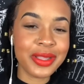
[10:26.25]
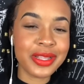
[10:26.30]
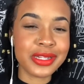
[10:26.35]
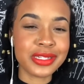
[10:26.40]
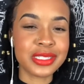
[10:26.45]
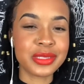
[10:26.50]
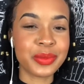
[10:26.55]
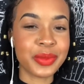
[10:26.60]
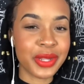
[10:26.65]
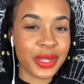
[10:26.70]

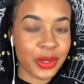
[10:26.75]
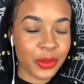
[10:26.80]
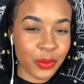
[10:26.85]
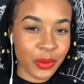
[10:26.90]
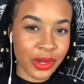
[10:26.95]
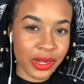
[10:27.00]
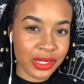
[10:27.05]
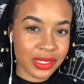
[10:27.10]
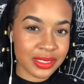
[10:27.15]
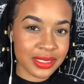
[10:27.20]
spirit
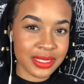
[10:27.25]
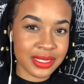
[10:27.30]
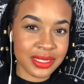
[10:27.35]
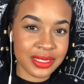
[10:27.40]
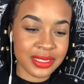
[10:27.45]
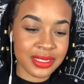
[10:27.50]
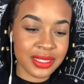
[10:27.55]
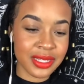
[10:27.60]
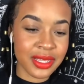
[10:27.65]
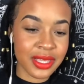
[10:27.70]
works is
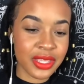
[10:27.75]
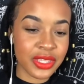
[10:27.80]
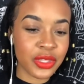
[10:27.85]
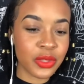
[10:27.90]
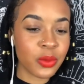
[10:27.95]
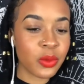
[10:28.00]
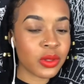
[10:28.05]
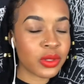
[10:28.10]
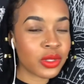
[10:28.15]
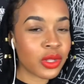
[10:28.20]
you
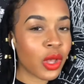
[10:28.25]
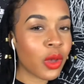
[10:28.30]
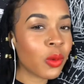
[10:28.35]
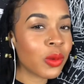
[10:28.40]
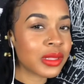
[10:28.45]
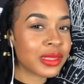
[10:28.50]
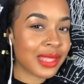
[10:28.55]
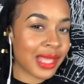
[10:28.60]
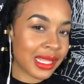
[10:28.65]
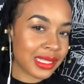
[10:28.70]
will know what
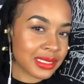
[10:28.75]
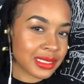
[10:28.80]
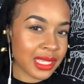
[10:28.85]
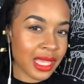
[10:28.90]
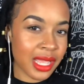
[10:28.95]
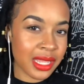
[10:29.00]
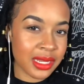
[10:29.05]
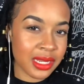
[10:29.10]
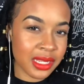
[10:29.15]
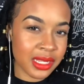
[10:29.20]
that
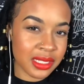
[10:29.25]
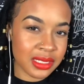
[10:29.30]
sign is,